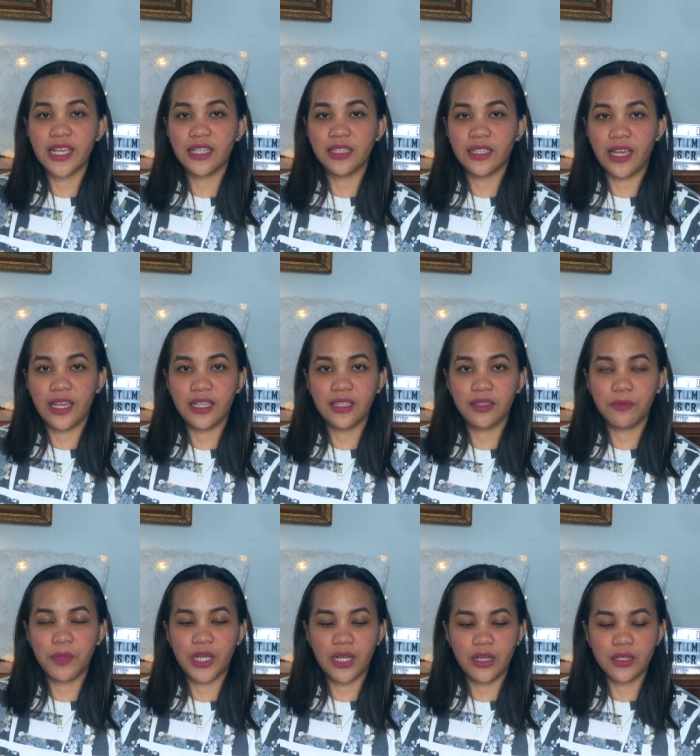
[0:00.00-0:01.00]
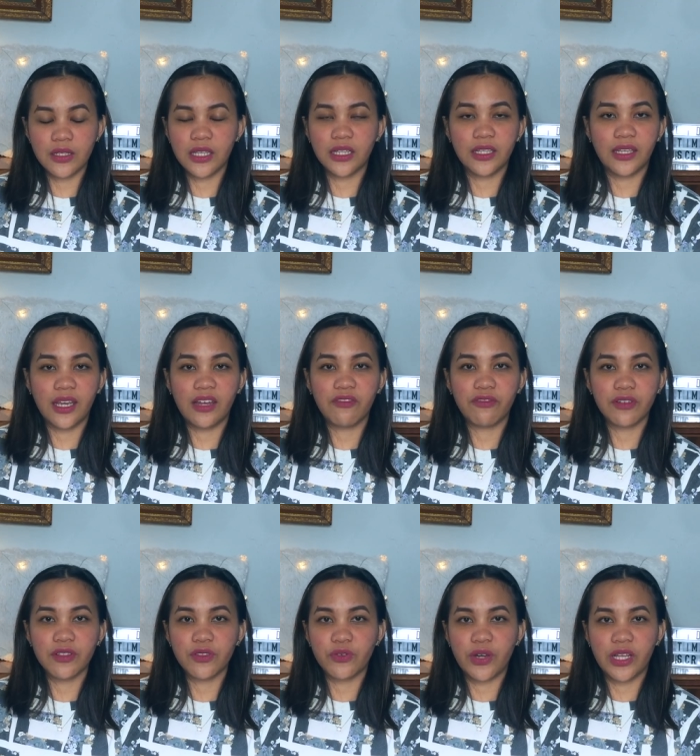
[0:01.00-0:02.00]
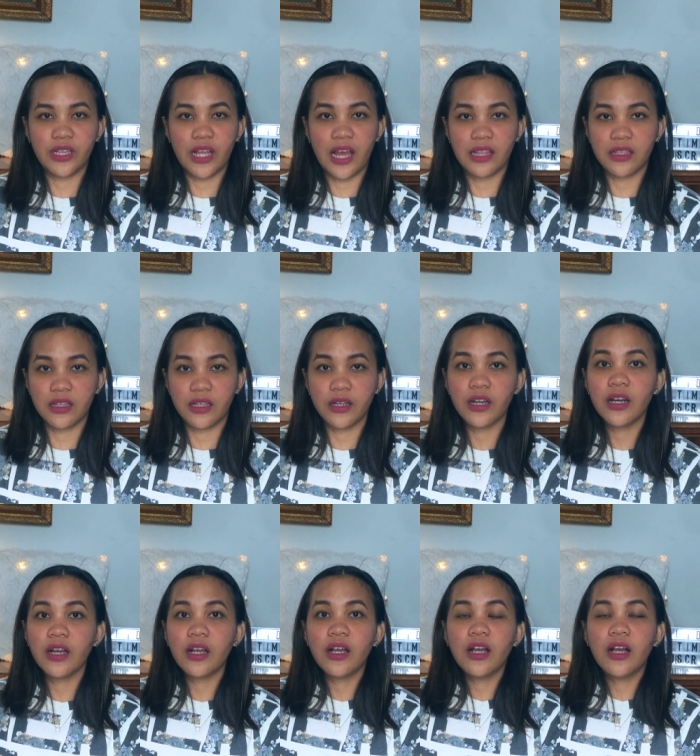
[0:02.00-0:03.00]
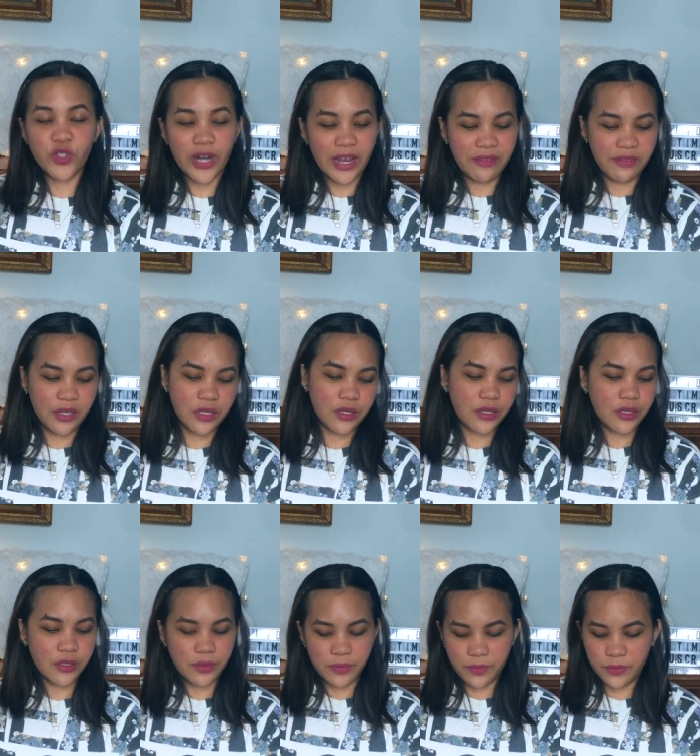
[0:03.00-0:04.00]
tailgate because it can frustrate other drivers.